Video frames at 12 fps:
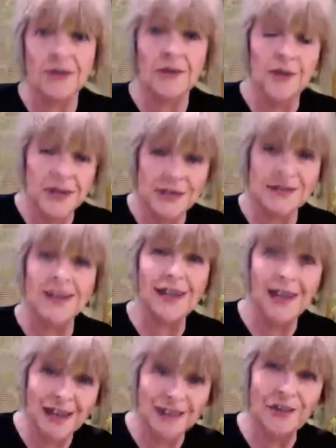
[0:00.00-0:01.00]
So yes,
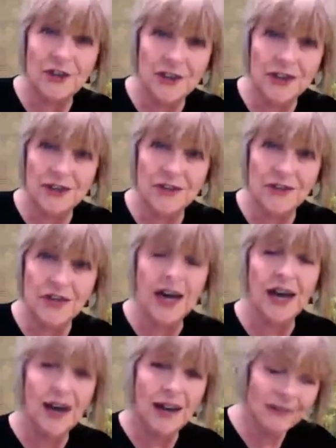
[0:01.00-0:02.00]
it can change.
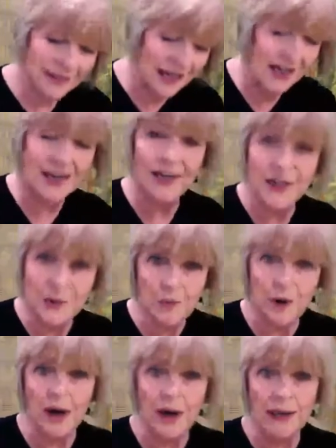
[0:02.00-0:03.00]
And that
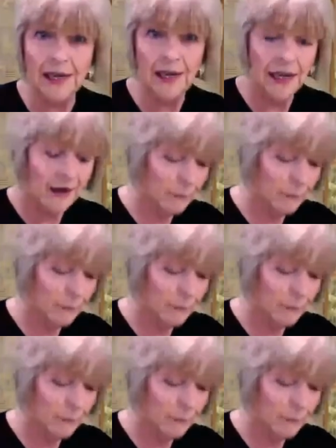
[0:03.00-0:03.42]
is why